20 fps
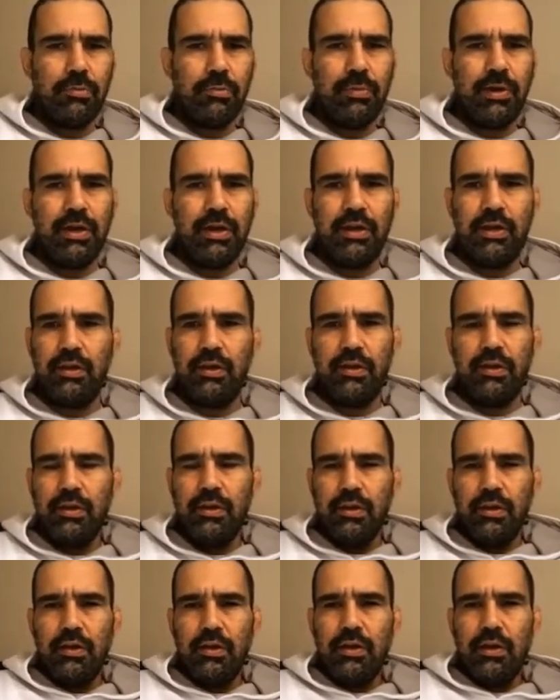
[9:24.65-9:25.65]
I
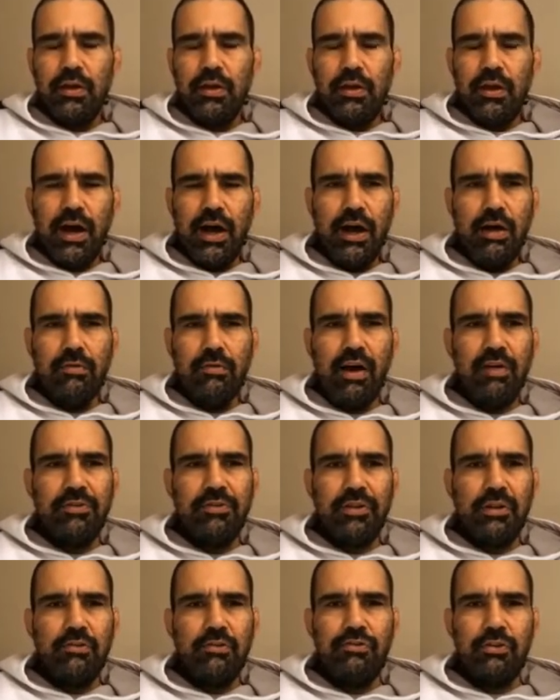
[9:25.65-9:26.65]
arrive in
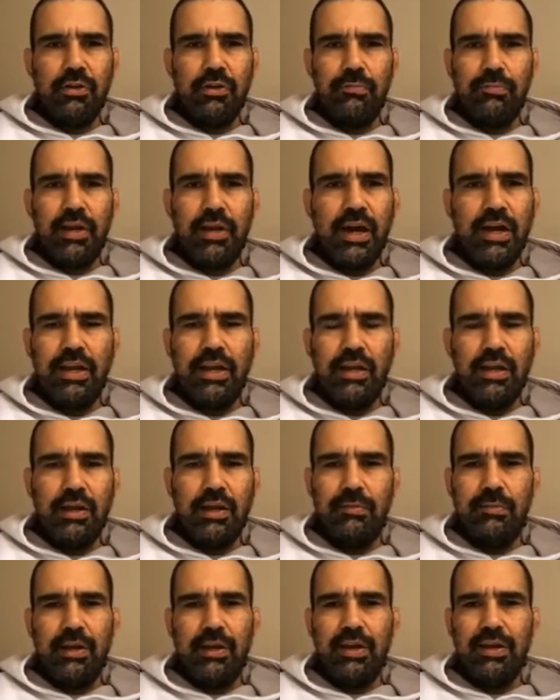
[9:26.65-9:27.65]
the gym 9 a.m.
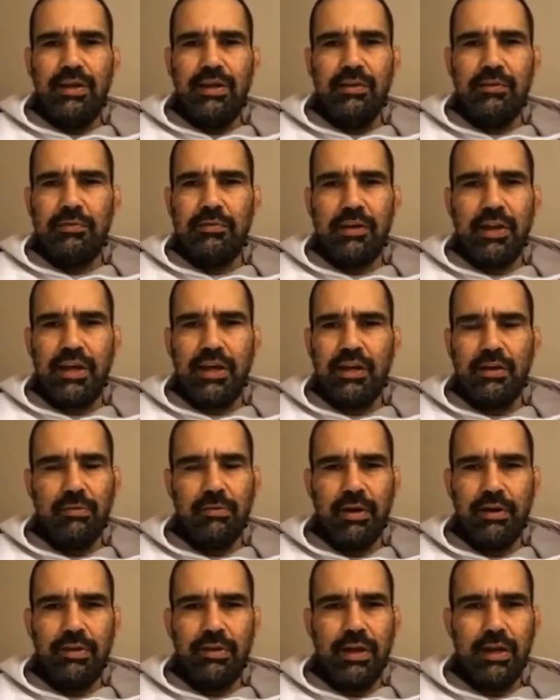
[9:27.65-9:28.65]
and I leave like
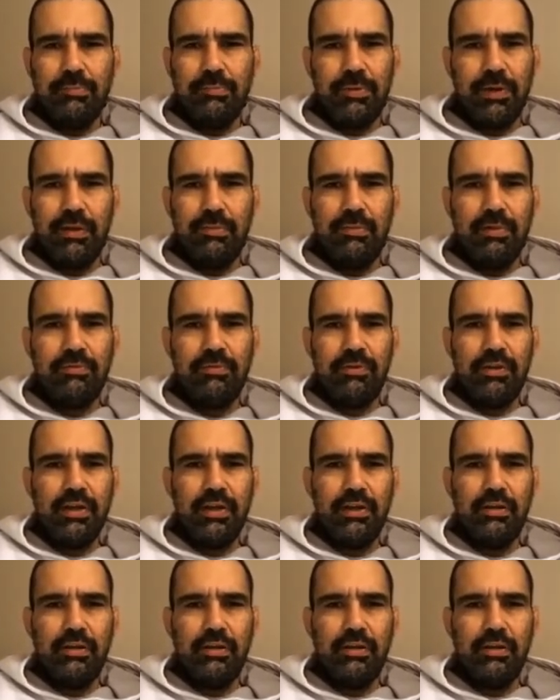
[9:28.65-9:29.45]
around 9 p.m. every day.